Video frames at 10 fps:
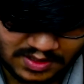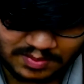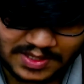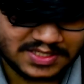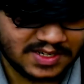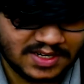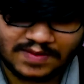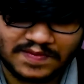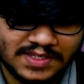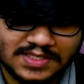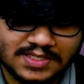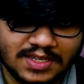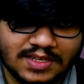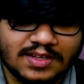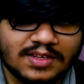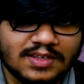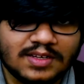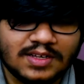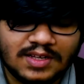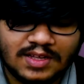master arrived,
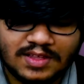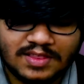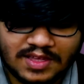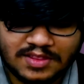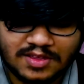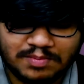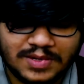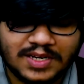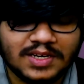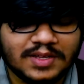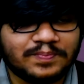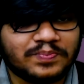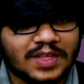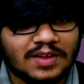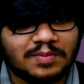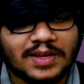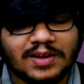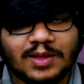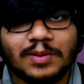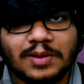he changed completely. Yeah, but
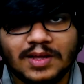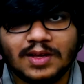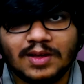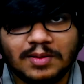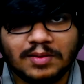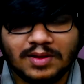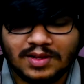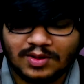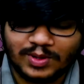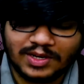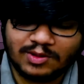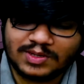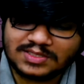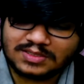even went